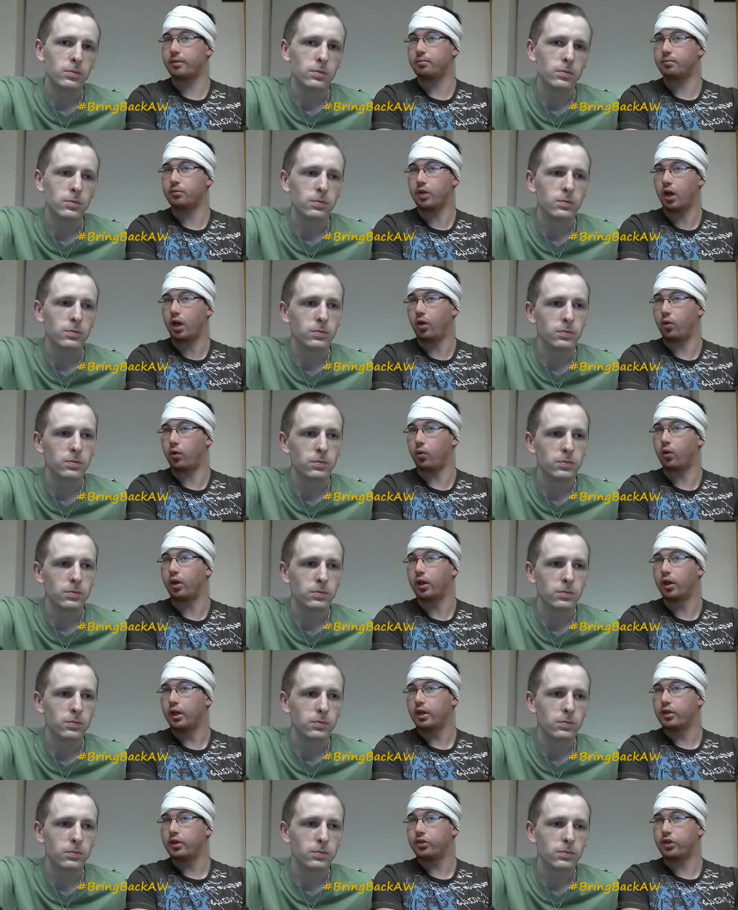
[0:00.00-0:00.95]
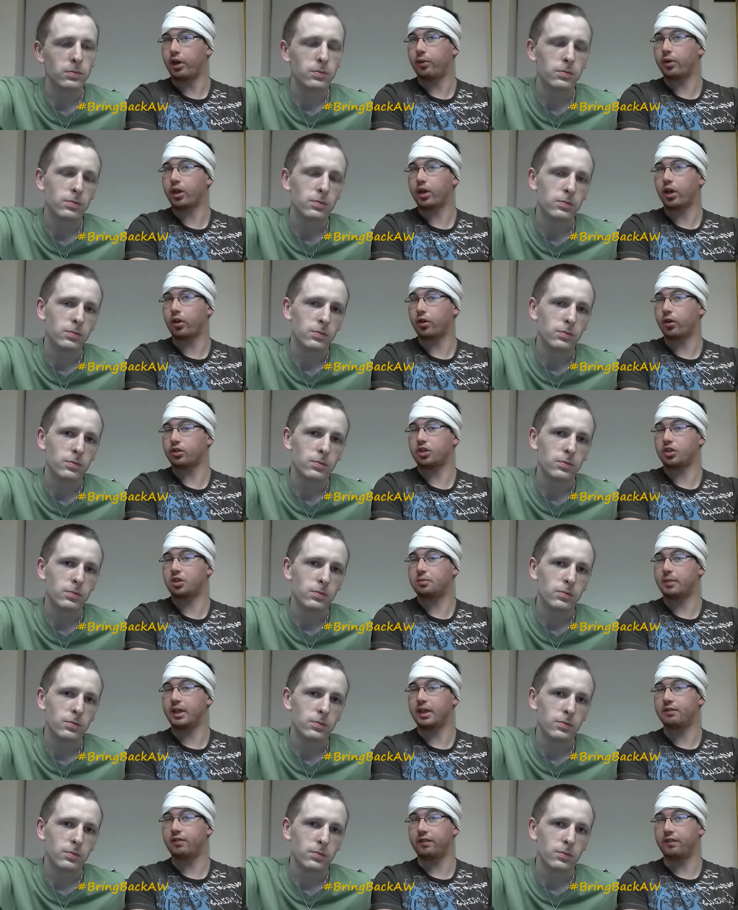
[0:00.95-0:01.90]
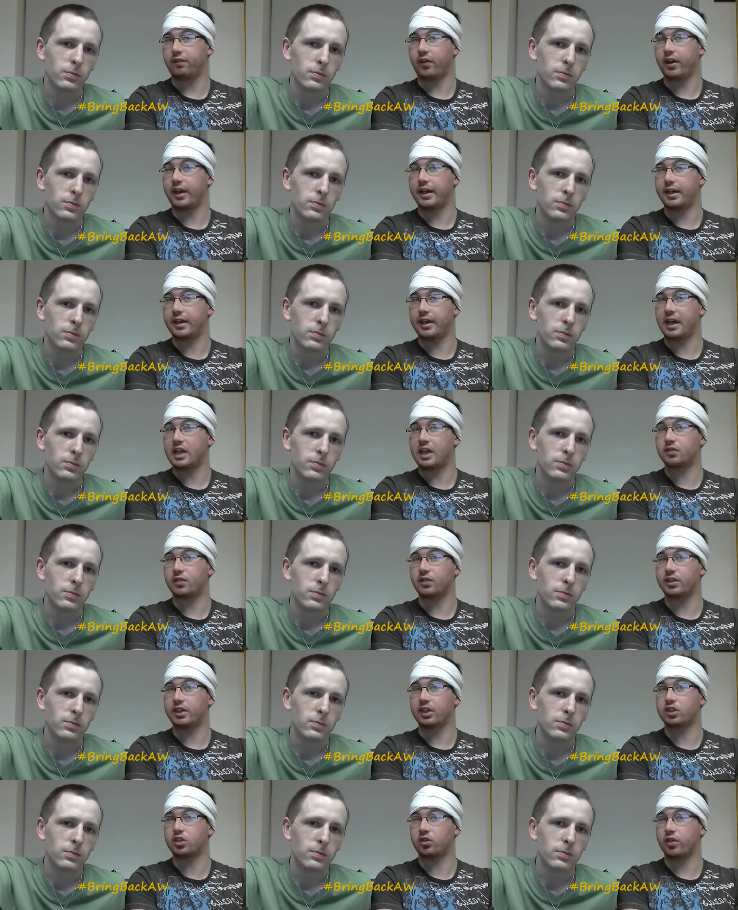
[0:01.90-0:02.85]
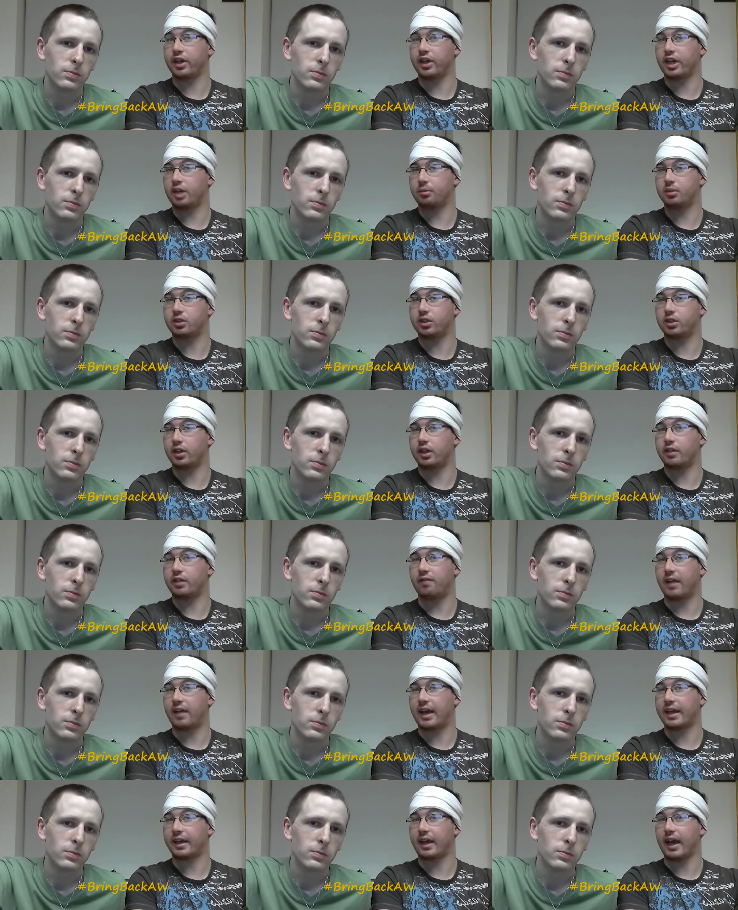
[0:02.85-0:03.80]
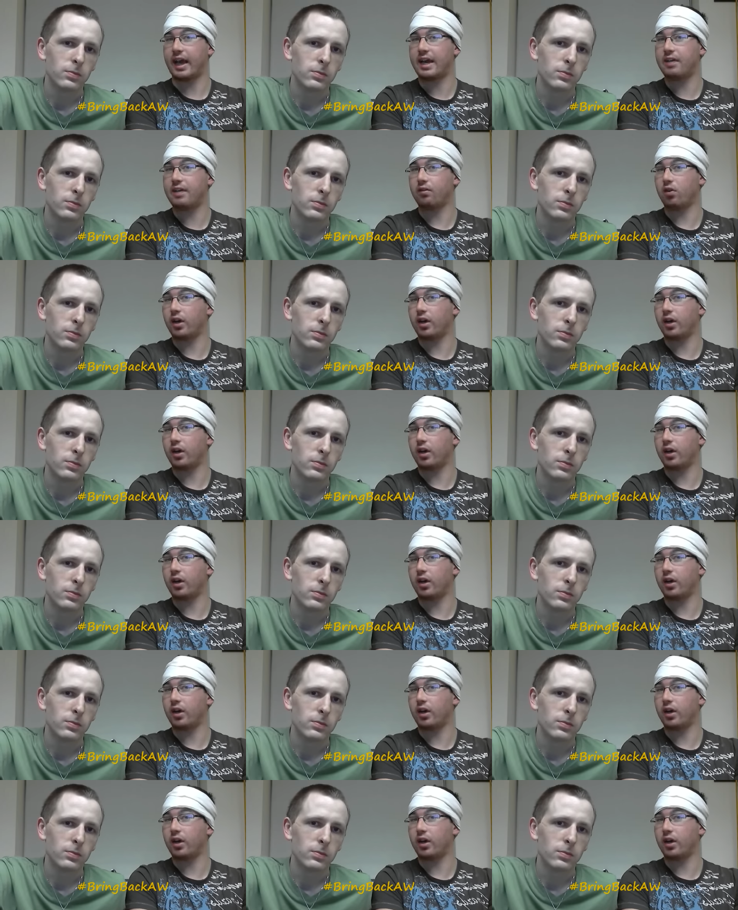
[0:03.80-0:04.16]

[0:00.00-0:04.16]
Speaker 1: it? No. Jericho got suspended for 30 days for desecrating the Brazilian flag. A